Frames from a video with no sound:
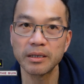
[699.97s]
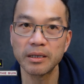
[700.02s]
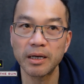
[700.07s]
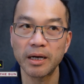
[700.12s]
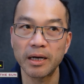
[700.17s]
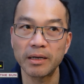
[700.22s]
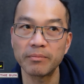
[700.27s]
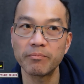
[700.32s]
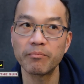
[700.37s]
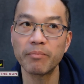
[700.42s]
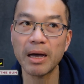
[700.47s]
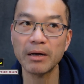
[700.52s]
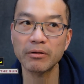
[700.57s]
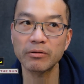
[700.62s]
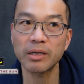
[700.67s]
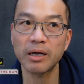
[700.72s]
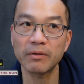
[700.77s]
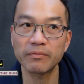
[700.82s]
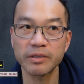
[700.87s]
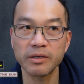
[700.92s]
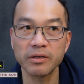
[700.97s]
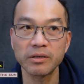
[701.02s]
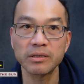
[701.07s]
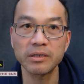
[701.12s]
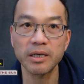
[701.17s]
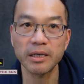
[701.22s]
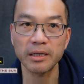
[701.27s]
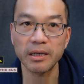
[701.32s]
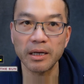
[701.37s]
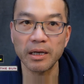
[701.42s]
and battery life is going to
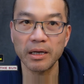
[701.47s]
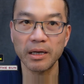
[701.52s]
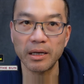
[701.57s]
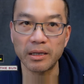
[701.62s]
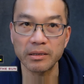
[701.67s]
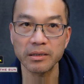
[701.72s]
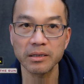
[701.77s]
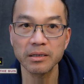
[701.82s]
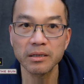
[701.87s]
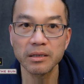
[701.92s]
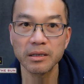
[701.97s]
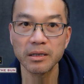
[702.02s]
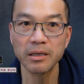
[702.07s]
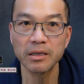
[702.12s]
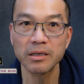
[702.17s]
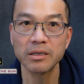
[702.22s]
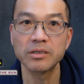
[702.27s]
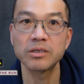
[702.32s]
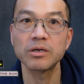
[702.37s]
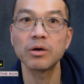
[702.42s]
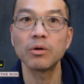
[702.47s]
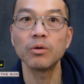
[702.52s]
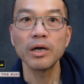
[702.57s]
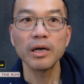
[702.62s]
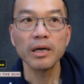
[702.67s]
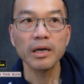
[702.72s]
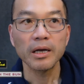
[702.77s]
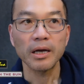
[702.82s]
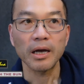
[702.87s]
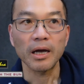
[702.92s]
take a hit. So
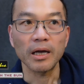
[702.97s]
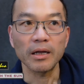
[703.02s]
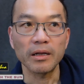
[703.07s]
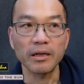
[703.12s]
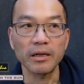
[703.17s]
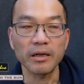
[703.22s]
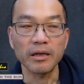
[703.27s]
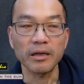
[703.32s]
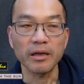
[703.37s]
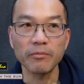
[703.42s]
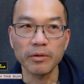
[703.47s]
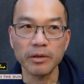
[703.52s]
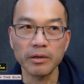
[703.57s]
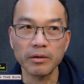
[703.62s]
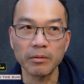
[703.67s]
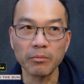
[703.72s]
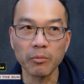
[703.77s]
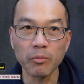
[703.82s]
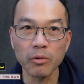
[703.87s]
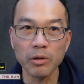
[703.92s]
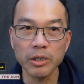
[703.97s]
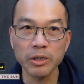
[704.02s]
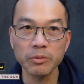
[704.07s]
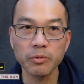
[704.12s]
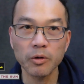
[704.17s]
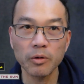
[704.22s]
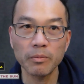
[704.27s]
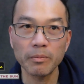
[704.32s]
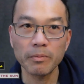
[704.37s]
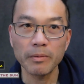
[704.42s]
a much
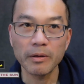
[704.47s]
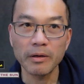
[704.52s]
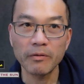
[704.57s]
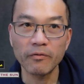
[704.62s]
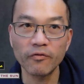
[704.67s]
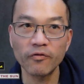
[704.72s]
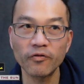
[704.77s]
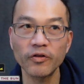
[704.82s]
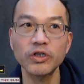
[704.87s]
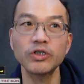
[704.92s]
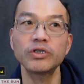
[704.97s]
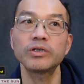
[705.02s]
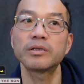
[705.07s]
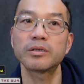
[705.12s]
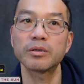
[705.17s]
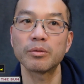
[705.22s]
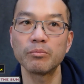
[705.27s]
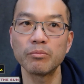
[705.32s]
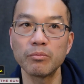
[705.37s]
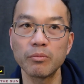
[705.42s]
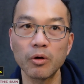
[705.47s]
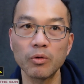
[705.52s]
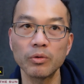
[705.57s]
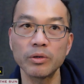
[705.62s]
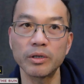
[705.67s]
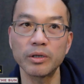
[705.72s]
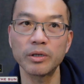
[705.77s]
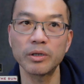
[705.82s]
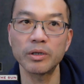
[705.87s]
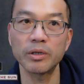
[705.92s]
more efficient
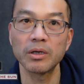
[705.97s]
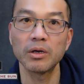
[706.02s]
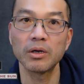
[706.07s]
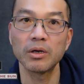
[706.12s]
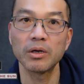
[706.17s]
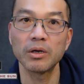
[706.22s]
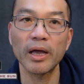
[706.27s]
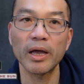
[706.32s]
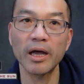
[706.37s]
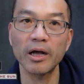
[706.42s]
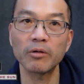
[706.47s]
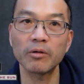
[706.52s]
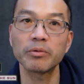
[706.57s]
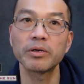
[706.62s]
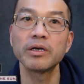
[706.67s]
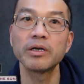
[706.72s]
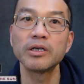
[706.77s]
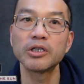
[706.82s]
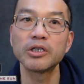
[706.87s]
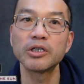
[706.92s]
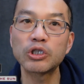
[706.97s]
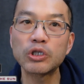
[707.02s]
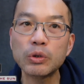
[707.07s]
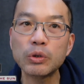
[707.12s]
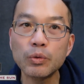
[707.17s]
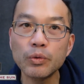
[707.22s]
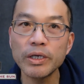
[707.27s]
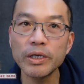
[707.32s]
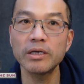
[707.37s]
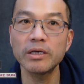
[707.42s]
modem will help
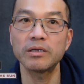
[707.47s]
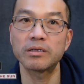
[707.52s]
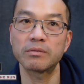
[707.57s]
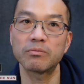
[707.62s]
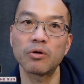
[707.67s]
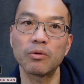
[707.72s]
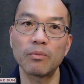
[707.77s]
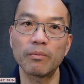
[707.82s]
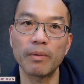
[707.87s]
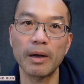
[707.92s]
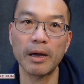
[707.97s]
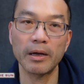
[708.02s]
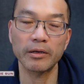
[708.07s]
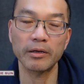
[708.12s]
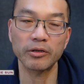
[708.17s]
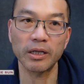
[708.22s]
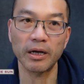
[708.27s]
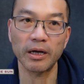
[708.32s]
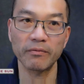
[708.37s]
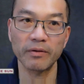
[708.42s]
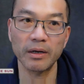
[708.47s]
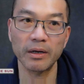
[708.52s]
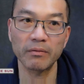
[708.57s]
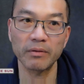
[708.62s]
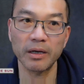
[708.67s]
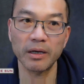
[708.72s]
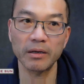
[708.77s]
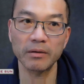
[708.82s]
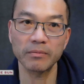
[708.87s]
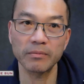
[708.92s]
squeeze more battery life out of
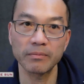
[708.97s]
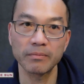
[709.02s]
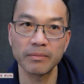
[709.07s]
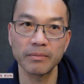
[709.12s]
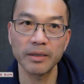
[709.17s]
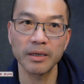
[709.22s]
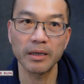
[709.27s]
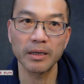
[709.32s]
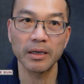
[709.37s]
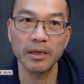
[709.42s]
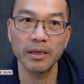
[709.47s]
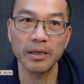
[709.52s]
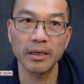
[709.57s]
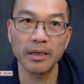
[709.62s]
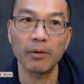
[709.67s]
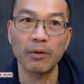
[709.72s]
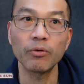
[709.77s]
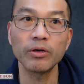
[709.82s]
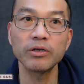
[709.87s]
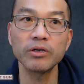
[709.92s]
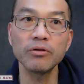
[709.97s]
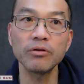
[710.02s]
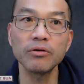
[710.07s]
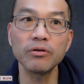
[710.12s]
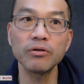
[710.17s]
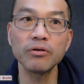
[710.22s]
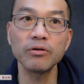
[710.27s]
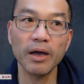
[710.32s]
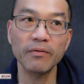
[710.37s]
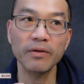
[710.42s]
that. And when you
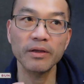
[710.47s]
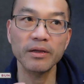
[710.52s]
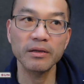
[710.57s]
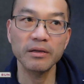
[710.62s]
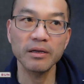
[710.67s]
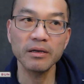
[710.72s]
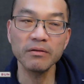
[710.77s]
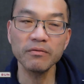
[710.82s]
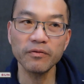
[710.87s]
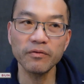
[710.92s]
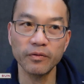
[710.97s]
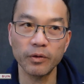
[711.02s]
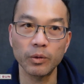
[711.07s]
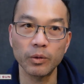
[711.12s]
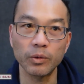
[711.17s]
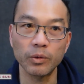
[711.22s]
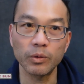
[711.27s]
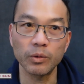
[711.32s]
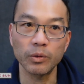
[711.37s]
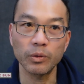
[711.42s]
also have a thin phone,